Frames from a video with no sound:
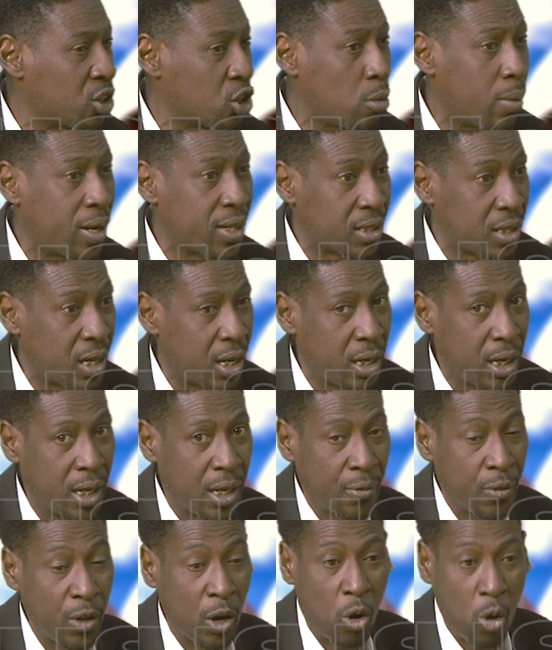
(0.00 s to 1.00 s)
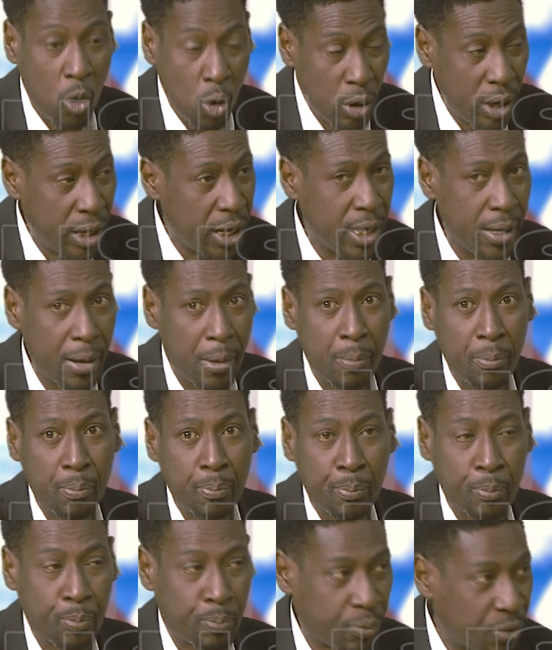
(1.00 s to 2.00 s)
some are saying the only
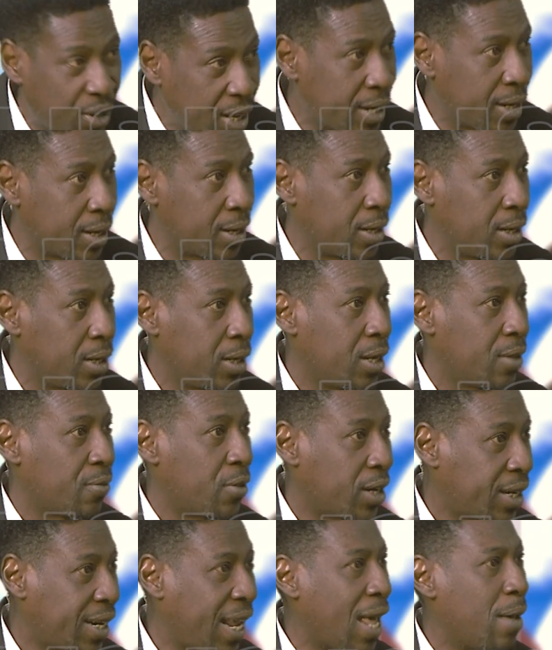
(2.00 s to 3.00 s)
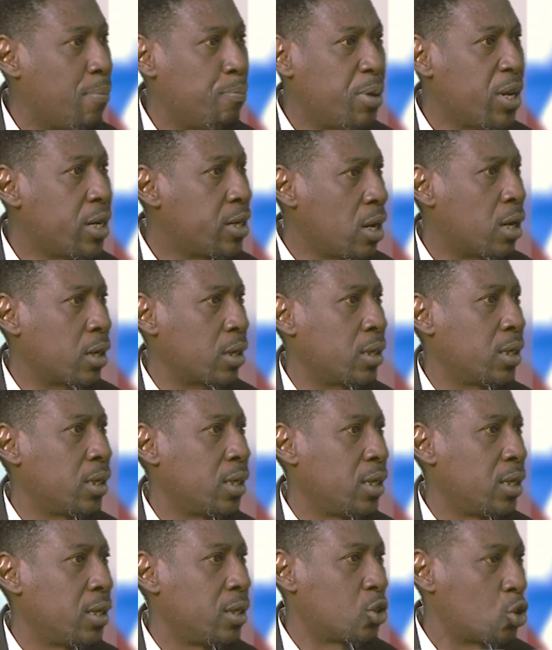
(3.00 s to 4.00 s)
thing that can be done
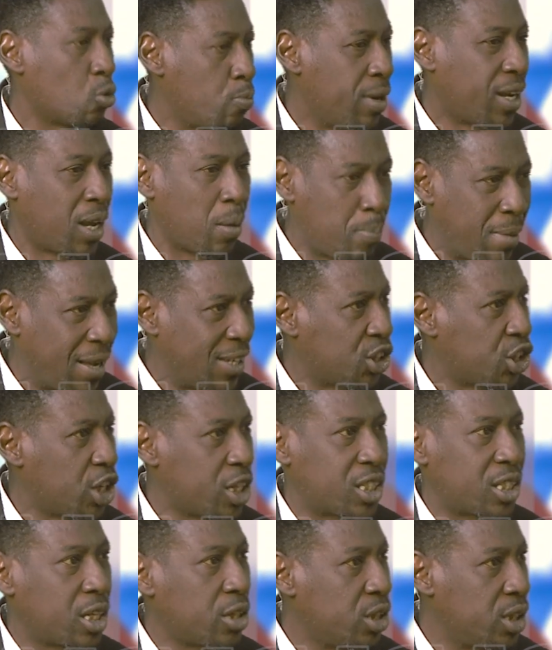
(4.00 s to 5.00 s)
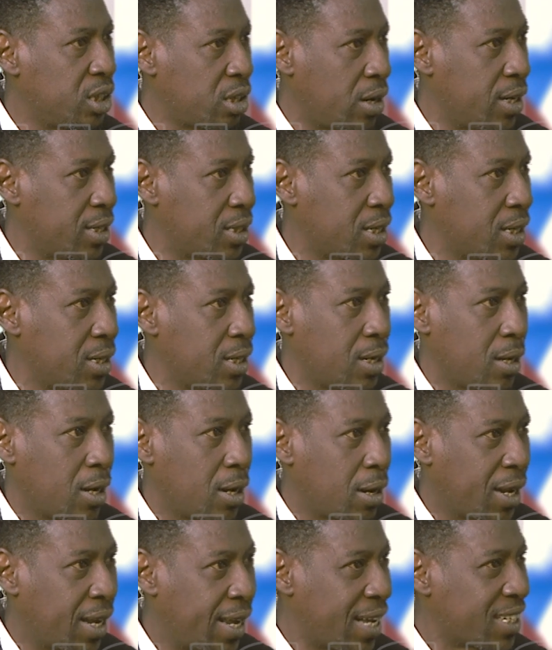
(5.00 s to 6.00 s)
to make Manchester United
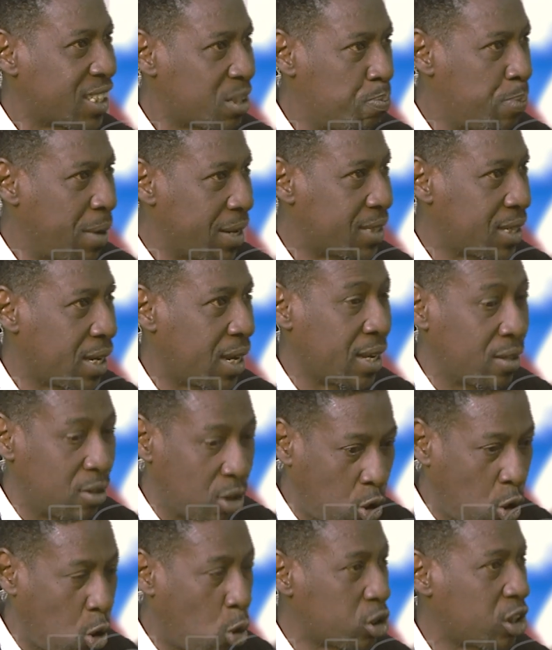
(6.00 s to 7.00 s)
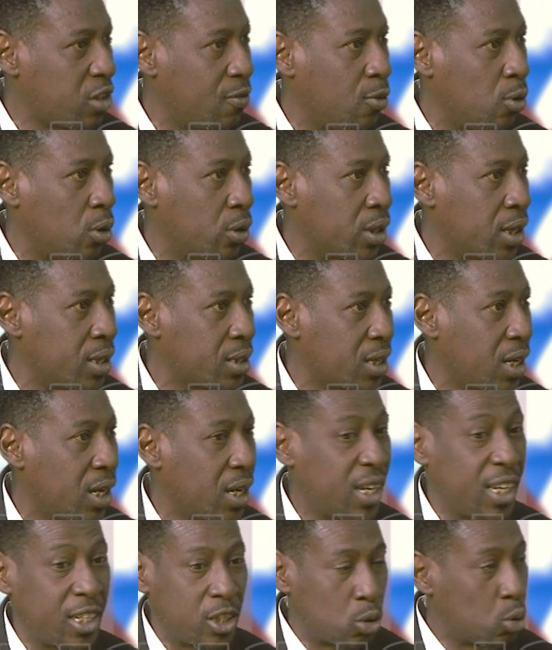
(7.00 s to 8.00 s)
get better in the course of all this
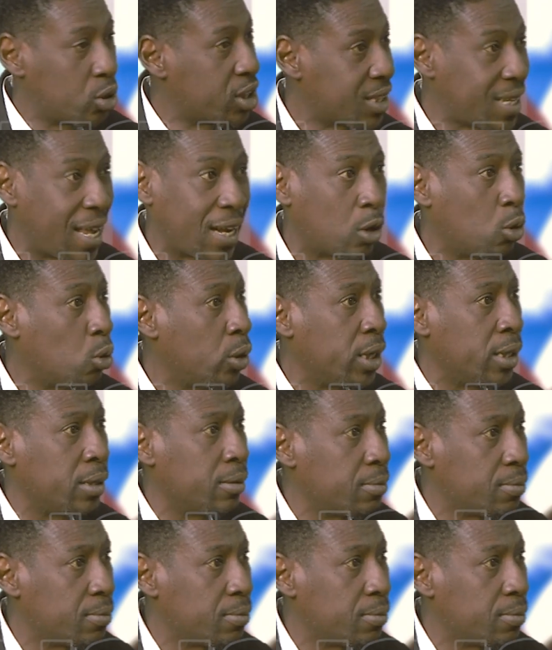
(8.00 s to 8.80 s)
is to sack Ole.